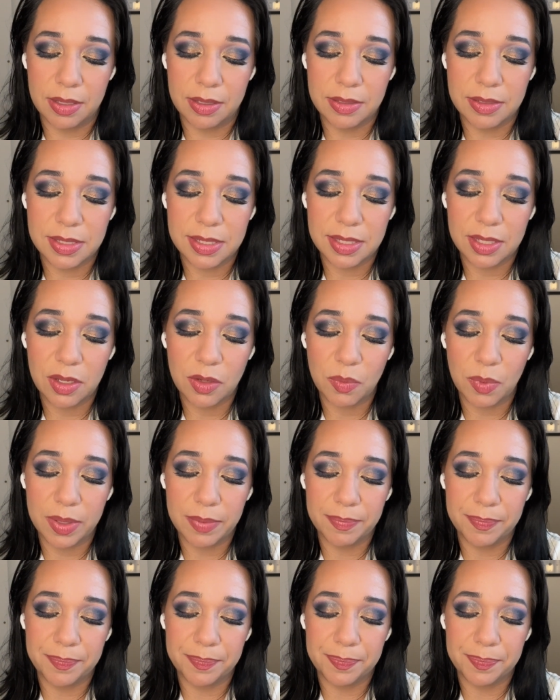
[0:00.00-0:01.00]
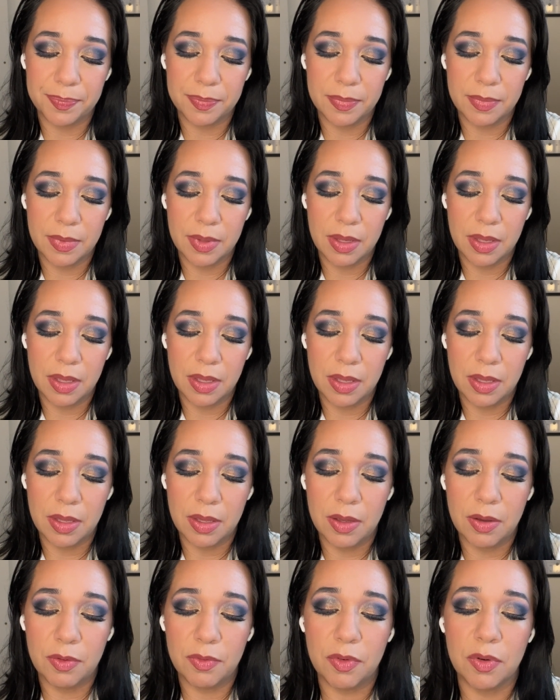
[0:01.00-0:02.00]
It's a good one
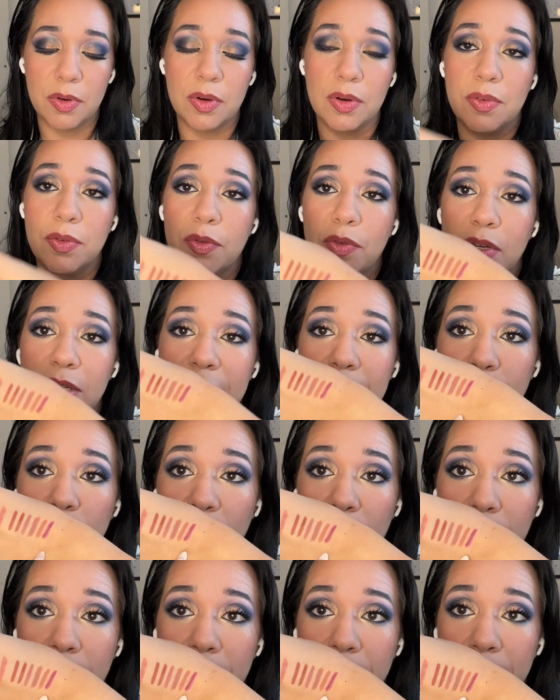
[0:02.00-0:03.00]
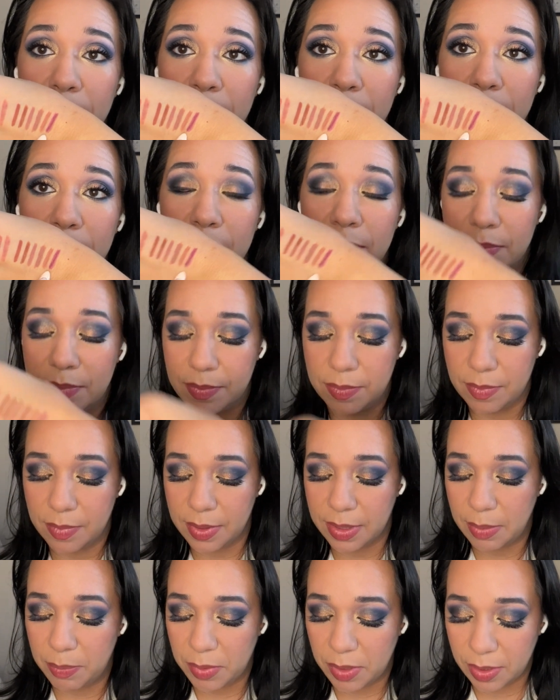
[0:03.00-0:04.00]
for deeper
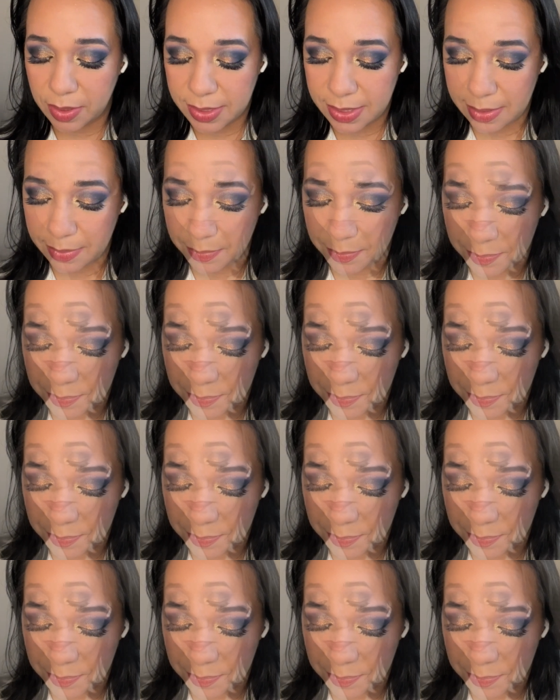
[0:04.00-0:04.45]
lip looks.